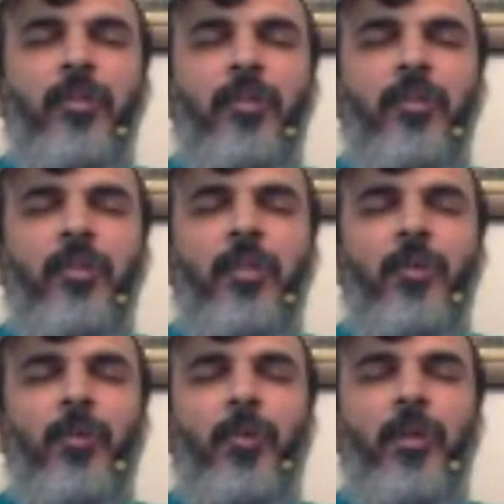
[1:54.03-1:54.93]
Okay?
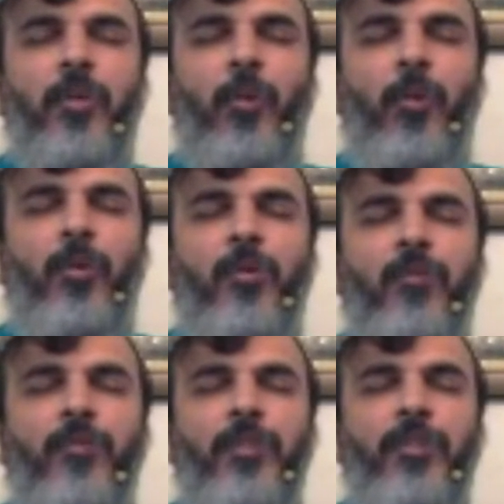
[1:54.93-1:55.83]
Then you look at all
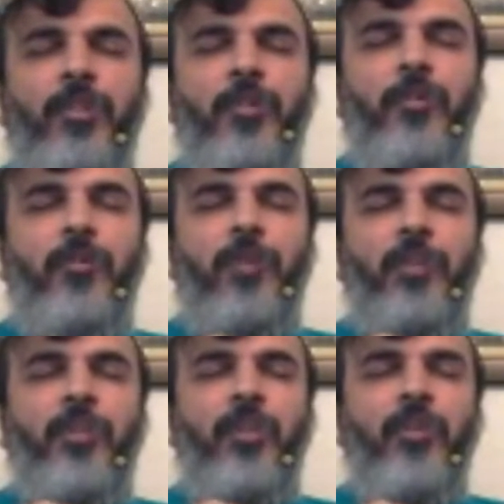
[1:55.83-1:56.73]
the features of the
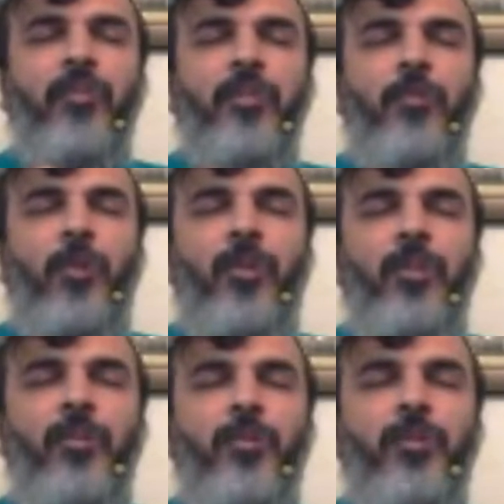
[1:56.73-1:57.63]
functioning of this
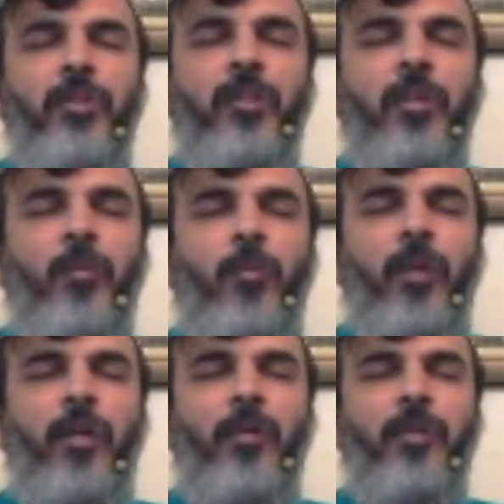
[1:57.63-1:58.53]
body and you see that,
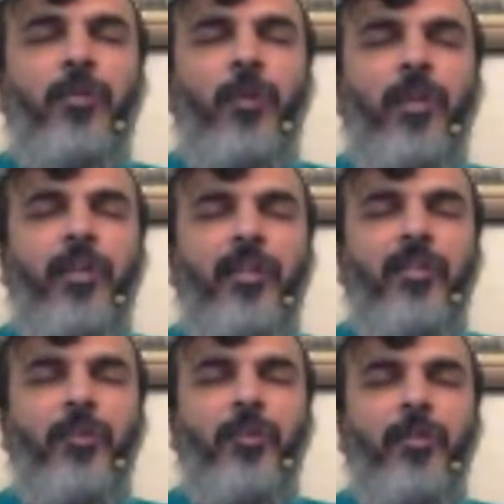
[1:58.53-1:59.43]
wow, it's quite an
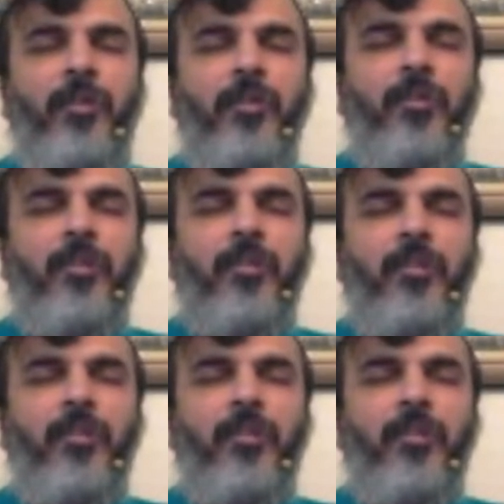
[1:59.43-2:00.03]
instrument. You see?